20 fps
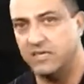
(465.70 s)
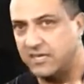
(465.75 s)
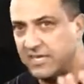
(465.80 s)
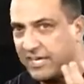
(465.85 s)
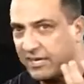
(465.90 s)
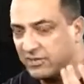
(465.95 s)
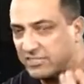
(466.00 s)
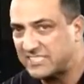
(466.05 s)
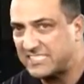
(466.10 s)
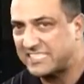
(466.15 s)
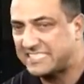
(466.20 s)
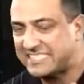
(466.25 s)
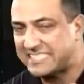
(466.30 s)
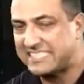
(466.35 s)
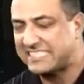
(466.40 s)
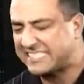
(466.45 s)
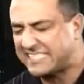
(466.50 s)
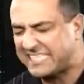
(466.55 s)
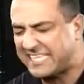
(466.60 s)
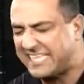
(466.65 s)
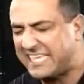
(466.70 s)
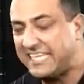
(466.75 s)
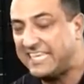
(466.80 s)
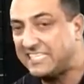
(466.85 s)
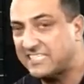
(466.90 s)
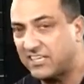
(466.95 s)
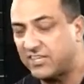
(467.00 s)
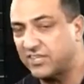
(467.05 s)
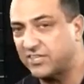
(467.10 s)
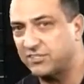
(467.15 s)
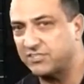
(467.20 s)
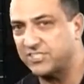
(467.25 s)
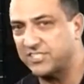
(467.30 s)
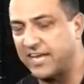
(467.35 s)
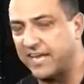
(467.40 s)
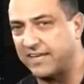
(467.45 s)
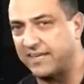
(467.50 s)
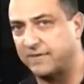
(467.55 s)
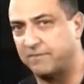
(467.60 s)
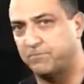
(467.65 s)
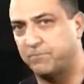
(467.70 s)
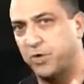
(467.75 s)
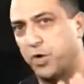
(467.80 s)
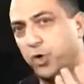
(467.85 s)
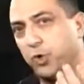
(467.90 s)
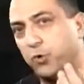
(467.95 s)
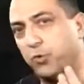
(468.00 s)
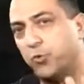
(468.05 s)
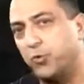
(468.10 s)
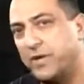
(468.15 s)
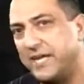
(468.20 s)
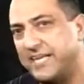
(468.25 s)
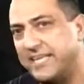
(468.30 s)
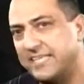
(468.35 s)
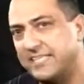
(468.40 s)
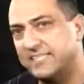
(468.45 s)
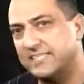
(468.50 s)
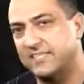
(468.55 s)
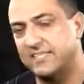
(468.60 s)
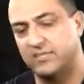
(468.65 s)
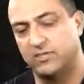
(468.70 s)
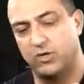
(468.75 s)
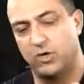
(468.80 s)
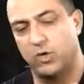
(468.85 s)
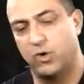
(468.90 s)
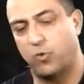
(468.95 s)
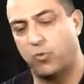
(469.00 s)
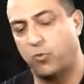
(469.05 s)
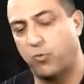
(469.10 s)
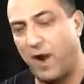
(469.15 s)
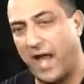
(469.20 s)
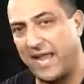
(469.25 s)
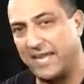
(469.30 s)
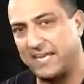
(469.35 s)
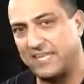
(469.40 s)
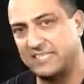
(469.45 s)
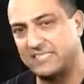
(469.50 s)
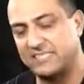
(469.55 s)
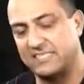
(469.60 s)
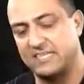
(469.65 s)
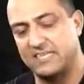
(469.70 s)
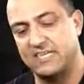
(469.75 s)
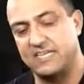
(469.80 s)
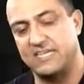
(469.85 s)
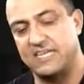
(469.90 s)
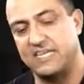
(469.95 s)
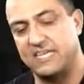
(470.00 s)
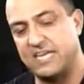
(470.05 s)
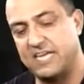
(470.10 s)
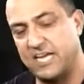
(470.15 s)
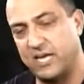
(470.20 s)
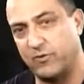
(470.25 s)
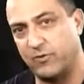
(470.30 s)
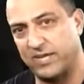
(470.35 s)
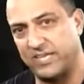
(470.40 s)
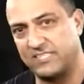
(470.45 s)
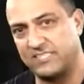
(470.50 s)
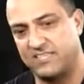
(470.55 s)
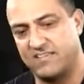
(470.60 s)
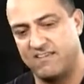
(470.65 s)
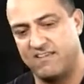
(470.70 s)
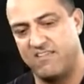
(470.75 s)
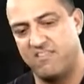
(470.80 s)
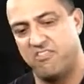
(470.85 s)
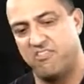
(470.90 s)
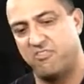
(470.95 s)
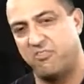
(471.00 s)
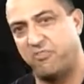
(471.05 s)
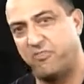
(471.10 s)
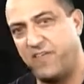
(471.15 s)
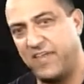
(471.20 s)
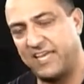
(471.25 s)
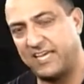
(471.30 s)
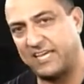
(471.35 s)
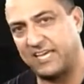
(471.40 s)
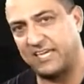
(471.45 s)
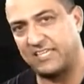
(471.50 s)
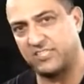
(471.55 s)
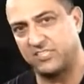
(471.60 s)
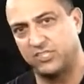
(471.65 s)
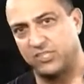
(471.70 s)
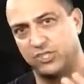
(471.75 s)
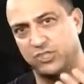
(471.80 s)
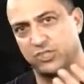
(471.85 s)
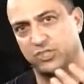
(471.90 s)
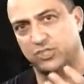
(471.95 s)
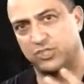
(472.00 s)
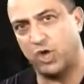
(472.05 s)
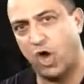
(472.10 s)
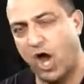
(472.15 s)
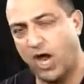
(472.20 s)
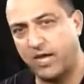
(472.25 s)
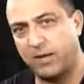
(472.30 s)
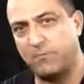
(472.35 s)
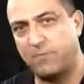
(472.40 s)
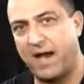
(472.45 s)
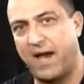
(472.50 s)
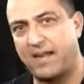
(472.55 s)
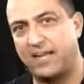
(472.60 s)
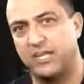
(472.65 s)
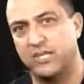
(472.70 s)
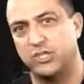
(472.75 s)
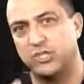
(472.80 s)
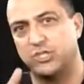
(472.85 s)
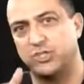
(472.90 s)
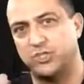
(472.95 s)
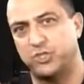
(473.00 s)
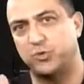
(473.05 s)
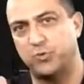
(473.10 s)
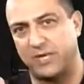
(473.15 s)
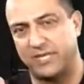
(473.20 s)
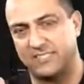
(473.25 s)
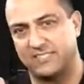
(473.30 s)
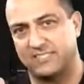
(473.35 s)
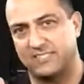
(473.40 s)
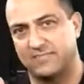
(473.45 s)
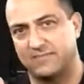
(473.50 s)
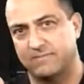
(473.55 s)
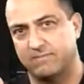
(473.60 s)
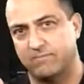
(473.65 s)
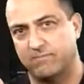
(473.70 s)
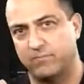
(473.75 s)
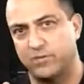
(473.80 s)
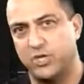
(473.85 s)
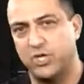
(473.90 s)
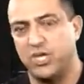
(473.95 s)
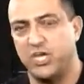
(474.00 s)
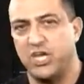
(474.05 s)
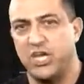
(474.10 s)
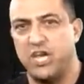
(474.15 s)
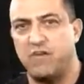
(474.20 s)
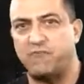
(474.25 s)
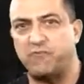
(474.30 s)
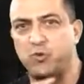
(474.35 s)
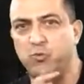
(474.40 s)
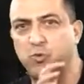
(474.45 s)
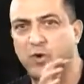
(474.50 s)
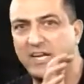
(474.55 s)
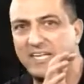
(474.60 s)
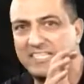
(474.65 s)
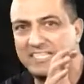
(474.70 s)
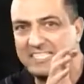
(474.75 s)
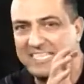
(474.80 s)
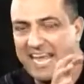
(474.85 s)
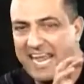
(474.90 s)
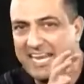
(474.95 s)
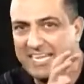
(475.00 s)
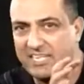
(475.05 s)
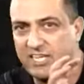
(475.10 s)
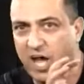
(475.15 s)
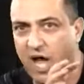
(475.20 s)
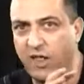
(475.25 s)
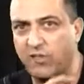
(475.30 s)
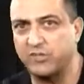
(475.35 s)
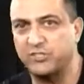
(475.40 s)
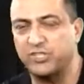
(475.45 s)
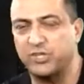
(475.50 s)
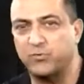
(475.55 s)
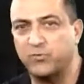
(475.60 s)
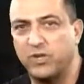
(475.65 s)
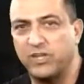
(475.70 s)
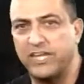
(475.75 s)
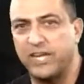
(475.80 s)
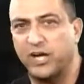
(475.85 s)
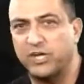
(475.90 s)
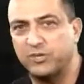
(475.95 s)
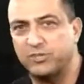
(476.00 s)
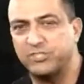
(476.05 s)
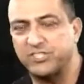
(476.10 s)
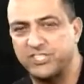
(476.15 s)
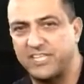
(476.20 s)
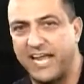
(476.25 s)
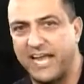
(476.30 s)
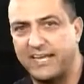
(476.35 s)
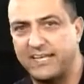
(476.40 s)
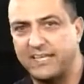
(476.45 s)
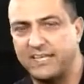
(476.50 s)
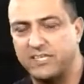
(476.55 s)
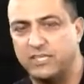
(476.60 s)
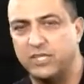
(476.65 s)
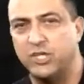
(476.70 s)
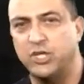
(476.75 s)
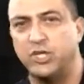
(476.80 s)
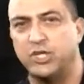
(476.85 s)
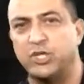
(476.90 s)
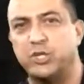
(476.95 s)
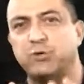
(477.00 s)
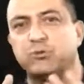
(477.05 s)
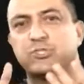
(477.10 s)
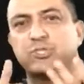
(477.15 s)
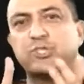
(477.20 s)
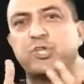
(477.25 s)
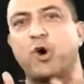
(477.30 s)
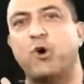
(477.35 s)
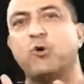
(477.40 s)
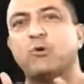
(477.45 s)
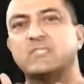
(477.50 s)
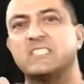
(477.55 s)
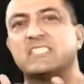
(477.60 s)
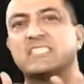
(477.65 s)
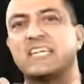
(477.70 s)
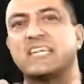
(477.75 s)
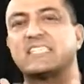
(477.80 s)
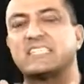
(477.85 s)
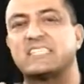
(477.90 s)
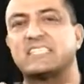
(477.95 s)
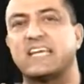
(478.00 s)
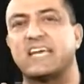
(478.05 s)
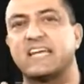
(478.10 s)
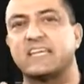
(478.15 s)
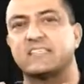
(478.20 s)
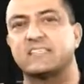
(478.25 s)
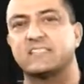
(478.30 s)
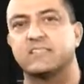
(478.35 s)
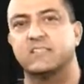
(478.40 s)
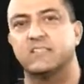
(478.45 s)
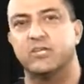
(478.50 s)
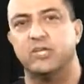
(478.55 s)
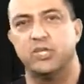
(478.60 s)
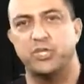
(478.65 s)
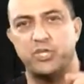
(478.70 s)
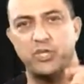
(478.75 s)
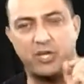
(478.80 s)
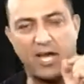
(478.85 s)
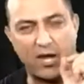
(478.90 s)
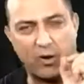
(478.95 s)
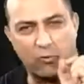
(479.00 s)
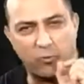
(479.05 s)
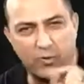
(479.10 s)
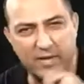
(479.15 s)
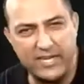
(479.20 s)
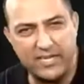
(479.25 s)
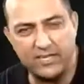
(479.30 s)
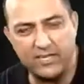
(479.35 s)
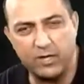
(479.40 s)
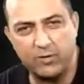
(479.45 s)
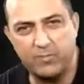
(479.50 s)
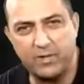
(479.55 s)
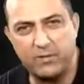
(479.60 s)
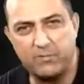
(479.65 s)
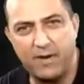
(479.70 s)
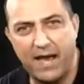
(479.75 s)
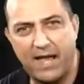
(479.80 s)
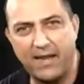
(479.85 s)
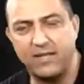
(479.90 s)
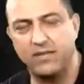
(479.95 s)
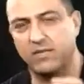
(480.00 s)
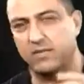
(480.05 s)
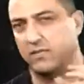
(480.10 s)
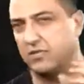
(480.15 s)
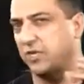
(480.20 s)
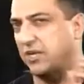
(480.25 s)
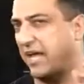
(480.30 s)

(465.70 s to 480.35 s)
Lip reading: Here's the key to understanding. Read it, write it, hear it, think it, talk about it, do it. If you want to take knowledge and really understand it, use those 6 things. You got to read a little bit about it. You